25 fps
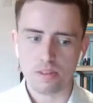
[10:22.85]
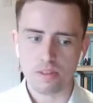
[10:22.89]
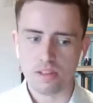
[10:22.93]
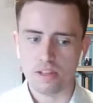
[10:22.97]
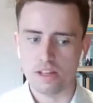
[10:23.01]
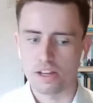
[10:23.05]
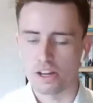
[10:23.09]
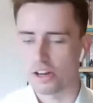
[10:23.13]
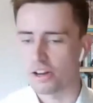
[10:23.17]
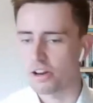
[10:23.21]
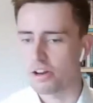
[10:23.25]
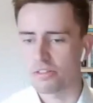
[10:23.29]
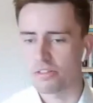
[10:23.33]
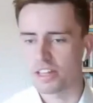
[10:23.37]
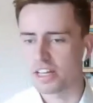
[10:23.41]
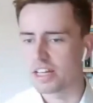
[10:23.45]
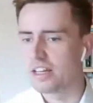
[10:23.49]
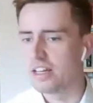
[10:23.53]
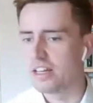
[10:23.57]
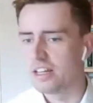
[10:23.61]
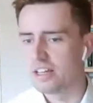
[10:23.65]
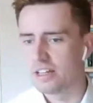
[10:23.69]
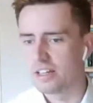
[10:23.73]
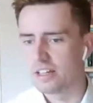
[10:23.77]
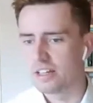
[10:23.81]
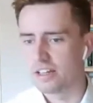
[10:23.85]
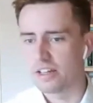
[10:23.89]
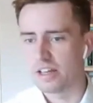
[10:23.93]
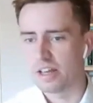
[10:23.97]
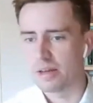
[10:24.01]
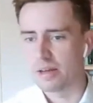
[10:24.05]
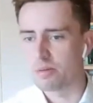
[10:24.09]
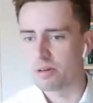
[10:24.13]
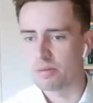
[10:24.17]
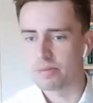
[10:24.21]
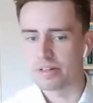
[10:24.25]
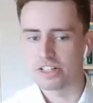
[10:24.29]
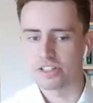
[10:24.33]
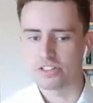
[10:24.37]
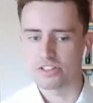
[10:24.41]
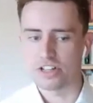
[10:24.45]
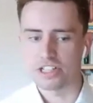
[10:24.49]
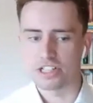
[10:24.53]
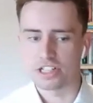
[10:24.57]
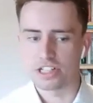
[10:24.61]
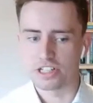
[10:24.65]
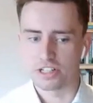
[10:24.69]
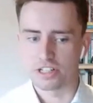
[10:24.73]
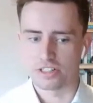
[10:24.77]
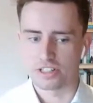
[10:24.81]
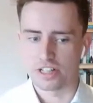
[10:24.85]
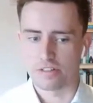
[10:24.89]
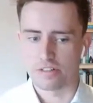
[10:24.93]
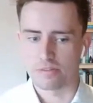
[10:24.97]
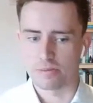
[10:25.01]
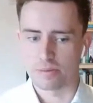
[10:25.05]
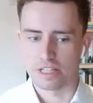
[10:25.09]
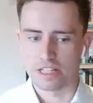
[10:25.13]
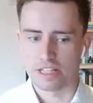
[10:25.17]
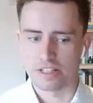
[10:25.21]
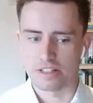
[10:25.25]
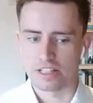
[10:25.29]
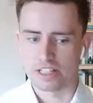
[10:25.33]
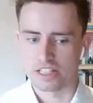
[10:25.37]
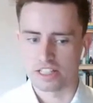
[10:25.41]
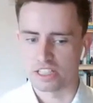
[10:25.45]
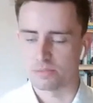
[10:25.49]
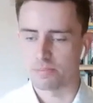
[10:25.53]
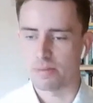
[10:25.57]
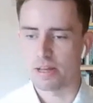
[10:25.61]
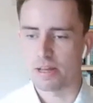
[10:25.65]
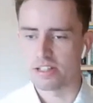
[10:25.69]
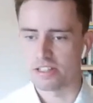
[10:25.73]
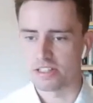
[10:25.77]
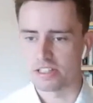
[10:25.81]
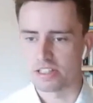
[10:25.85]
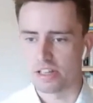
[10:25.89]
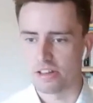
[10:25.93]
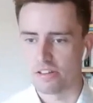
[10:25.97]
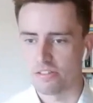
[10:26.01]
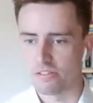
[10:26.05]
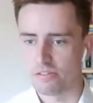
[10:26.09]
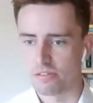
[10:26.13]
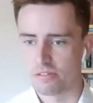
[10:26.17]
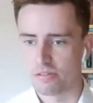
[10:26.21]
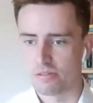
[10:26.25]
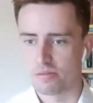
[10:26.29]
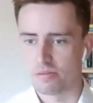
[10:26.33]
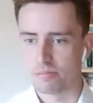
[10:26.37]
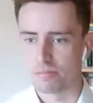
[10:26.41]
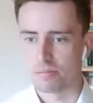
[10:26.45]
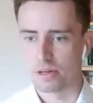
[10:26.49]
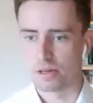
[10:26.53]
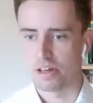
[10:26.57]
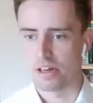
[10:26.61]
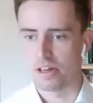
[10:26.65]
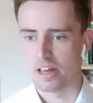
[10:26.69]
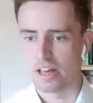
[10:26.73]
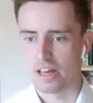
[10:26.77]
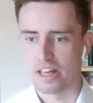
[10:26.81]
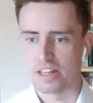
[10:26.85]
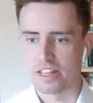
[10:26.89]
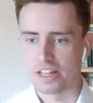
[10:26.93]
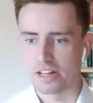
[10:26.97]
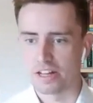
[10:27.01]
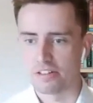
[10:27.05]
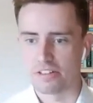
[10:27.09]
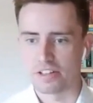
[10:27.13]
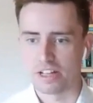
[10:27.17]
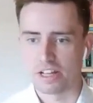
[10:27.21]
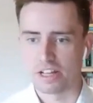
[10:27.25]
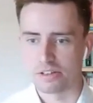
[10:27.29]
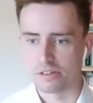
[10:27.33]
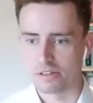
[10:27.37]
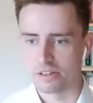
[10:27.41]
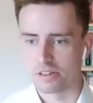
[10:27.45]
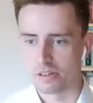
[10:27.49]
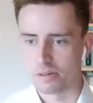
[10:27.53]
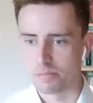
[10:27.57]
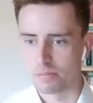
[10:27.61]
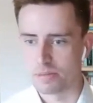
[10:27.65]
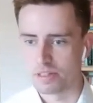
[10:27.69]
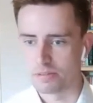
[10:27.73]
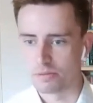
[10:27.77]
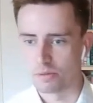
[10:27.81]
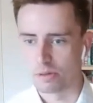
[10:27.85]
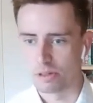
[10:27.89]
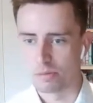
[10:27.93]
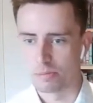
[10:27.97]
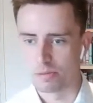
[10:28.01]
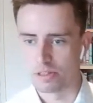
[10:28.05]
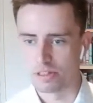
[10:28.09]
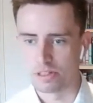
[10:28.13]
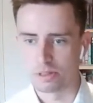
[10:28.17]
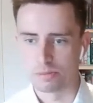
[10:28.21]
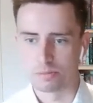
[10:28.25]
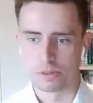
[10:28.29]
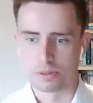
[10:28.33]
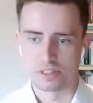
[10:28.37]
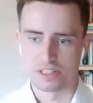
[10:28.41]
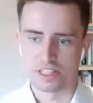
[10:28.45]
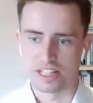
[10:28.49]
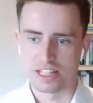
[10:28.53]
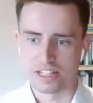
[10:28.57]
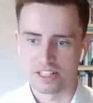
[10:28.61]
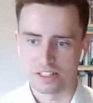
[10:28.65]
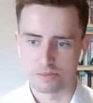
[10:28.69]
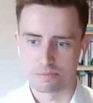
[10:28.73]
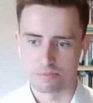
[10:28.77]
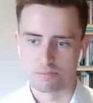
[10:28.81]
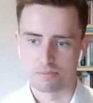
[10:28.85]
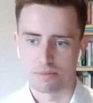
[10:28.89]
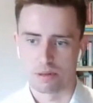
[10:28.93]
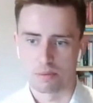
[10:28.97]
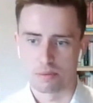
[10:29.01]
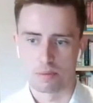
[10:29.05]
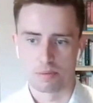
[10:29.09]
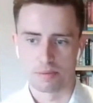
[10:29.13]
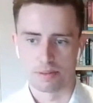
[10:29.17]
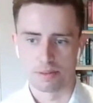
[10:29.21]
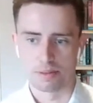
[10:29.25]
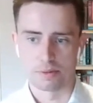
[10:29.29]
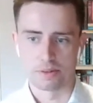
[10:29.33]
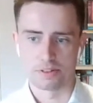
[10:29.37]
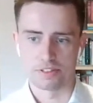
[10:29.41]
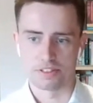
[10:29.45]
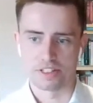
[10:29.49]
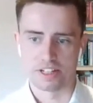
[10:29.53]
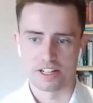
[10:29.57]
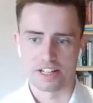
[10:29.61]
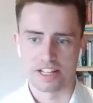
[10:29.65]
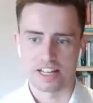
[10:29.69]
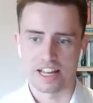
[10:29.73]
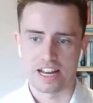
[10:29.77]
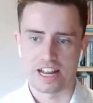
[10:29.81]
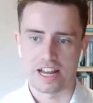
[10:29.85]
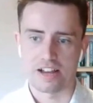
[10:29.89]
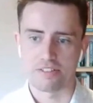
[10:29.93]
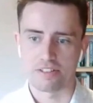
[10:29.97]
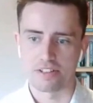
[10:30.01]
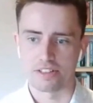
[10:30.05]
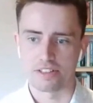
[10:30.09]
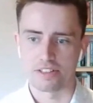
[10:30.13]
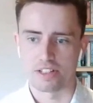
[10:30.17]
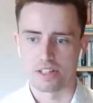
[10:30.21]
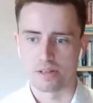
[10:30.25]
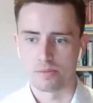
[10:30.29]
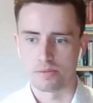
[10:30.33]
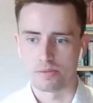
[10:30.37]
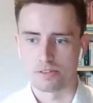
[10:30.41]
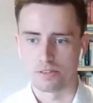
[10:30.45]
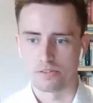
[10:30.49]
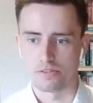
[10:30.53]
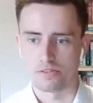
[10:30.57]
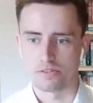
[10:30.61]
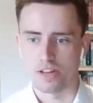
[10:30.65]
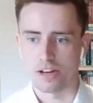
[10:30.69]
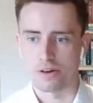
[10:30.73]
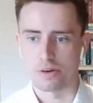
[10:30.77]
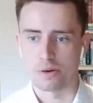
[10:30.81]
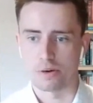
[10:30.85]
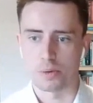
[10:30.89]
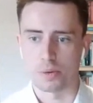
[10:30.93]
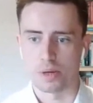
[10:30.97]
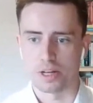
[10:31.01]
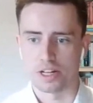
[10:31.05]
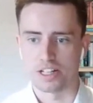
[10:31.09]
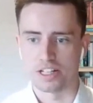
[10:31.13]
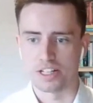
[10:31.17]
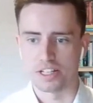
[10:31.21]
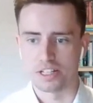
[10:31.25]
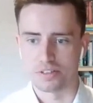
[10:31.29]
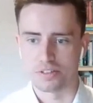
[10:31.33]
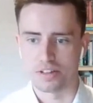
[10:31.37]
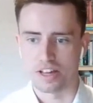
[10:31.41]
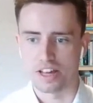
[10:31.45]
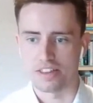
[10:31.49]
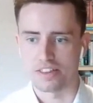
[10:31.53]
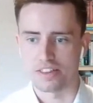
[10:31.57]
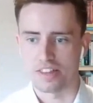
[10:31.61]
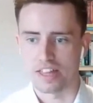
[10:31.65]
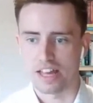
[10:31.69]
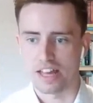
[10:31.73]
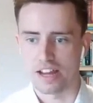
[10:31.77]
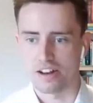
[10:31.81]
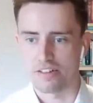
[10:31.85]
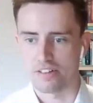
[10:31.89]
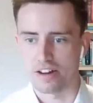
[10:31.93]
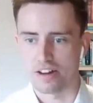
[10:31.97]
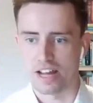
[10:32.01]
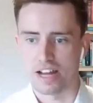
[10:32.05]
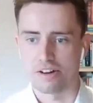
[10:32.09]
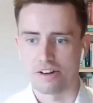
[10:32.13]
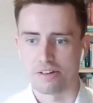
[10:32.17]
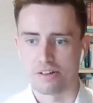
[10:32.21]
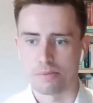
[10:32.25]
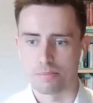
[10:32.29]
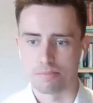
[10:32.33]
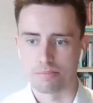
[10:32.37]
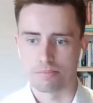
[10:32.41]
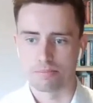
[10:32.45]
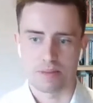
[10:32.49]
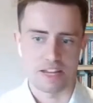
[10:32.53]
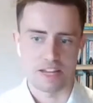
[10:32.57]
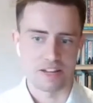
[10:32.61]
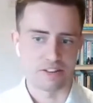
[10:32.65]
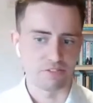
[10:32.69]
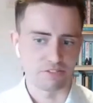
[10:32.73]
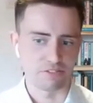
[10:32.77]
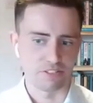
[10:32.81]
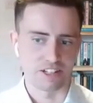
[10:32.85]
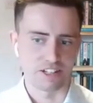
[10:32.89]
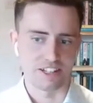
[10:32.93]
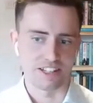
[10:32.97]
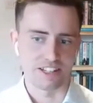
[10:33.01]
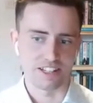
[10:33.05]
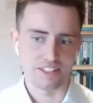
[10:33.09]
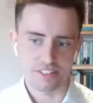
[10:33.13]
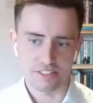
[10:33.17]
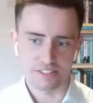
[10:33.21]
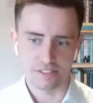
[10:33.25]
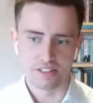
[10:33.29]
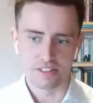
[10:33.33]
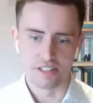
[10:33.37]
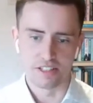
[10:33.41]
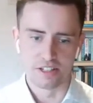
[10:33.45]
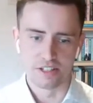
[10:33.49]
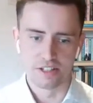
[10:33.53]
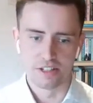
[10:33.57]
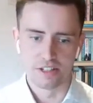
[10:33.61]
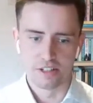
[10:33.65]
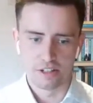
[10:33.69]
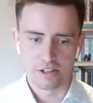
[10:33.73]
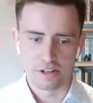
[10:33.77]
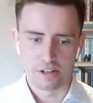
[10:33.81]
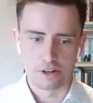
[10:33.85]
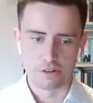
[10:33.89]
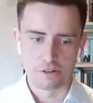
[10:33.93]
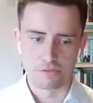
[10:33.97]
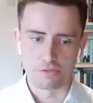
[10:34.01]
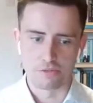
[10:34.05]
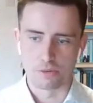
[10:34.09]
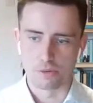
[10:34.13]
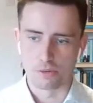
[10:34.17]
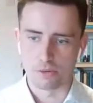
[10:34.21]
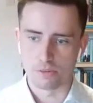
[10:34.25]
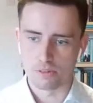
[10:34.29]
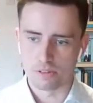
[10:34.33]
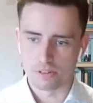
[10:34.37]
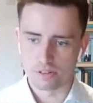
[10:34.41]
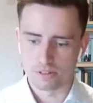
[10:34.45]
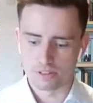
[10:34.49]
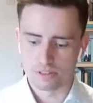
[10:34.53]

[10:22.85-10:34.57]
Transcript: And I don't think implementing a strategy doesn't have to be expensive, but at the end of the day, what the business puts in is probably what it's going to get out in terms of how quickly you get there and how painful it is overall.